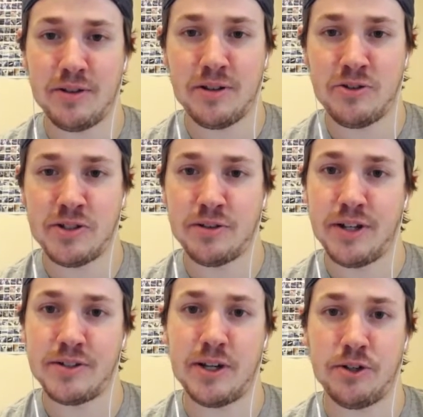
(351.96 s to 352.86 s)
just a
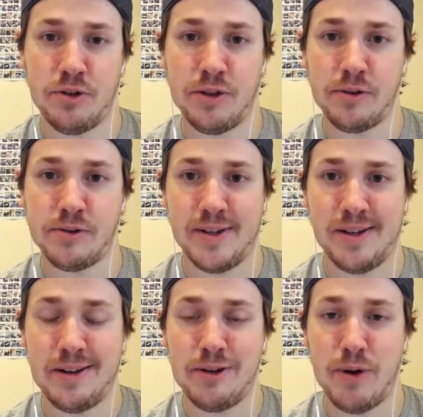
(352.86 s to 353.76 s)
light schedule on
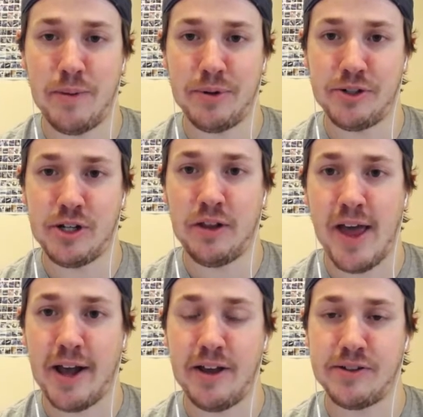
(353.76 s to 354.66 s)
Thursday anyway, but John
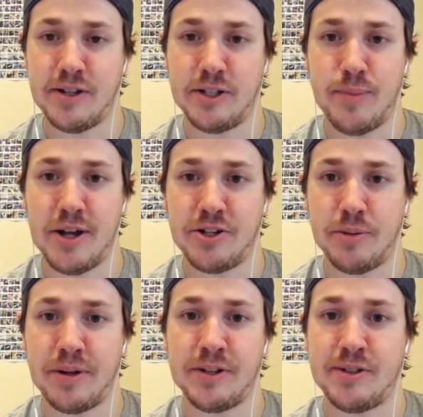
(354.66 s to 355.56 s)
Lackey has a nice
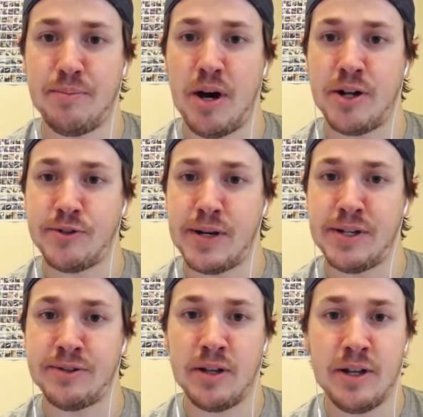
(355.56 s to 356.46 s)
matchup against the
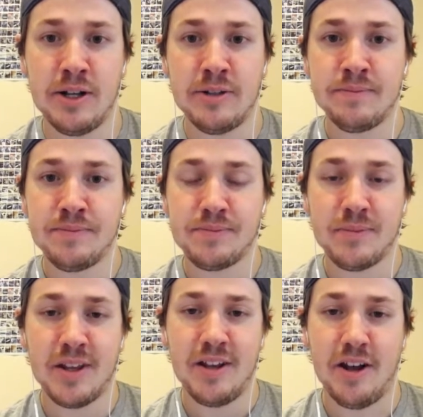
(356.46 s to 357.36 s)
Padres.
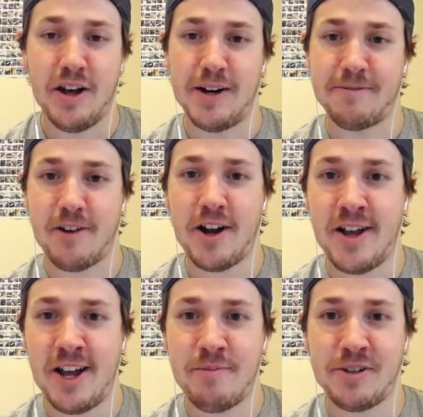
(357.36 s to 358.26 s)

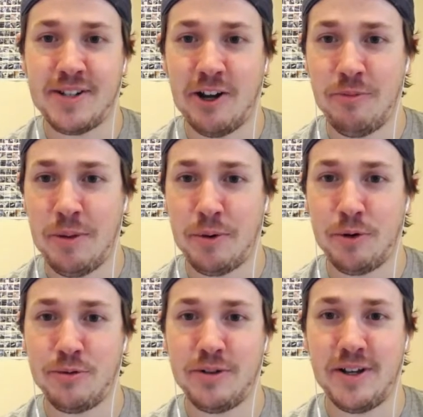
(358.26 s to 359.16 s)
Friday, I've been telling
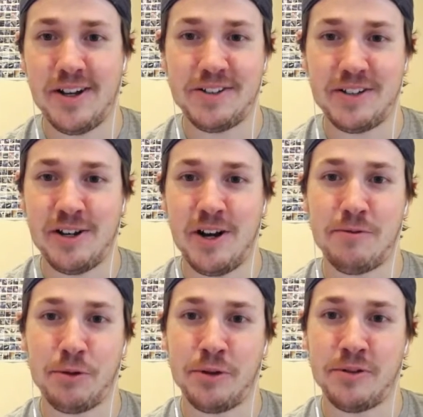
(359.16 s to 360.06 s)
people to get
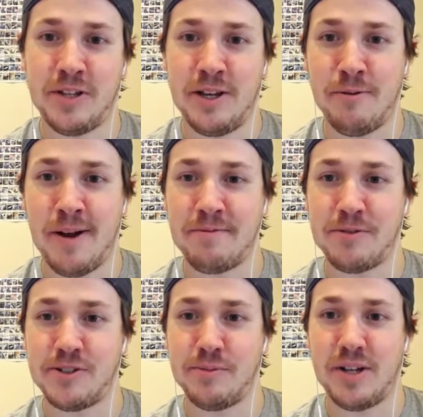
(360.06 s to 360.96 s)
off Julio Teheran
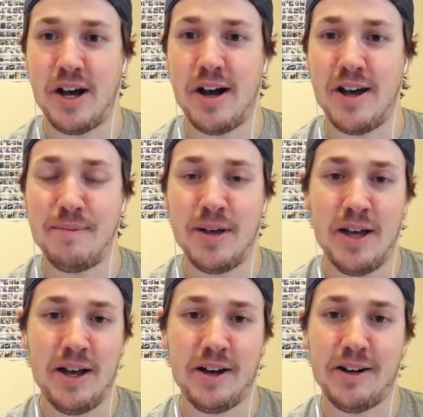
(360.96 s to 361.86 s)
for some time,
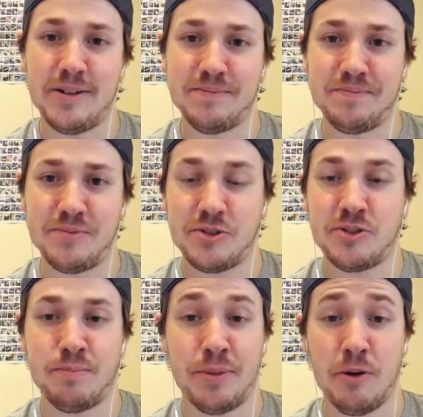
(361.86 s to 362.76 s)
but
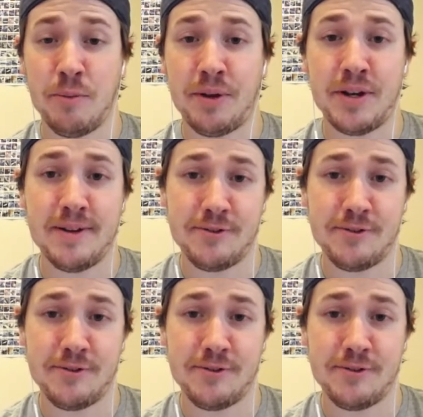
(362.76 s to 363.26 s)
there were plenty of